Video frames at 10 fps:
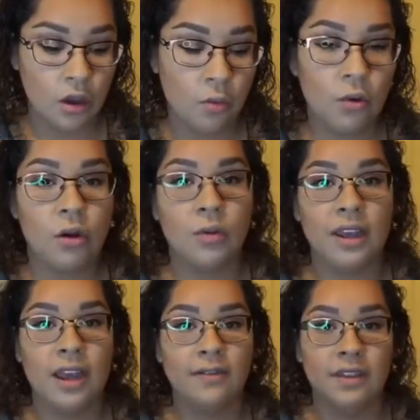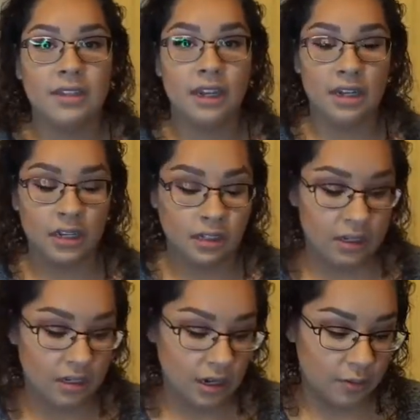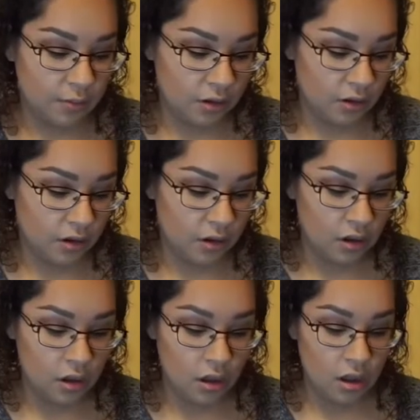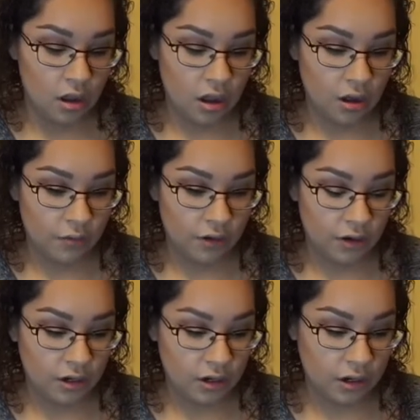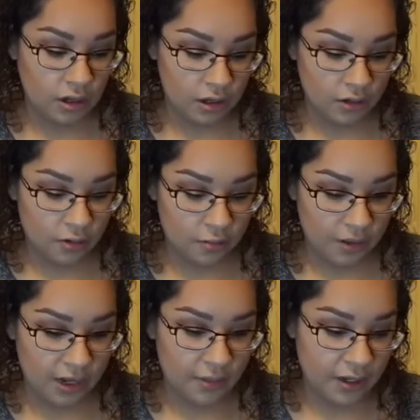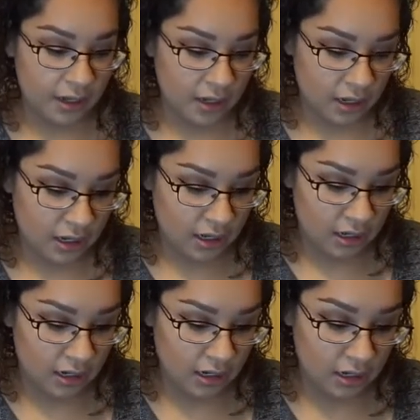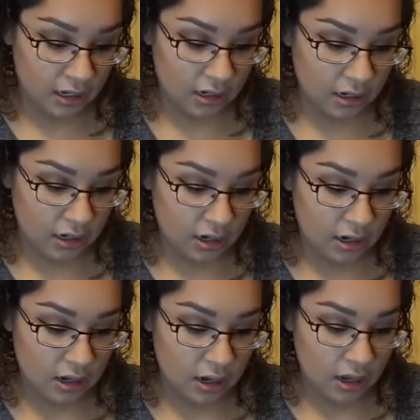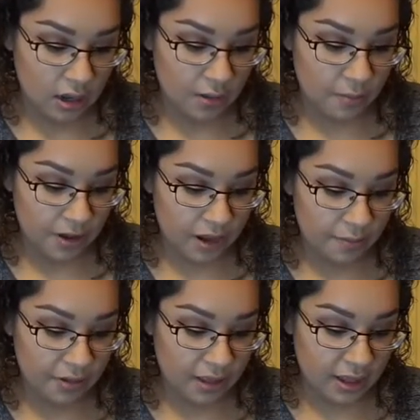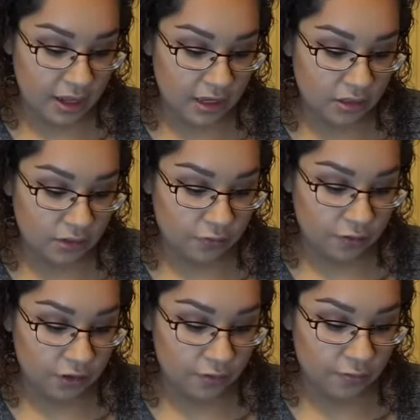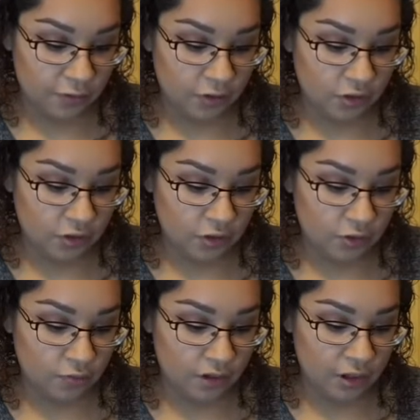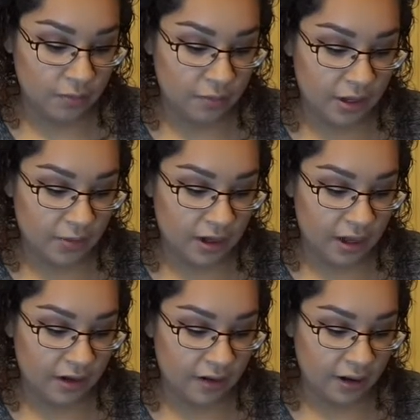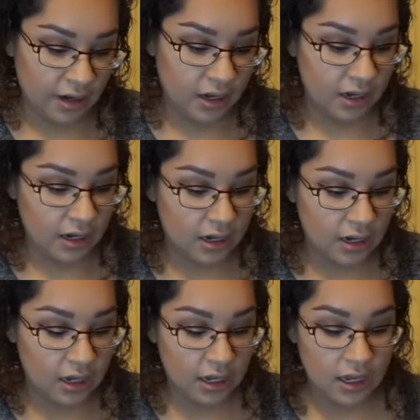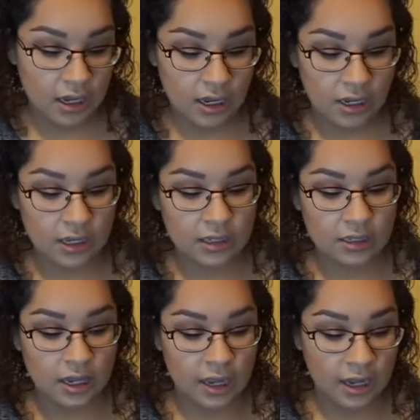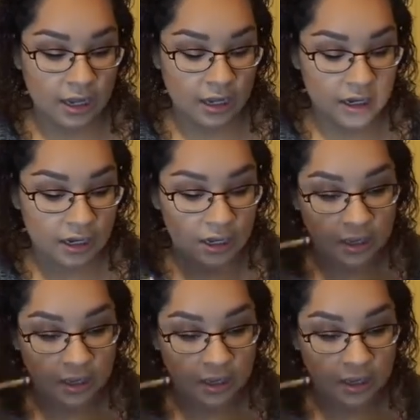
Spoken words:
what we have decided to name our little baby. And my plans for the future with baby Aaron is I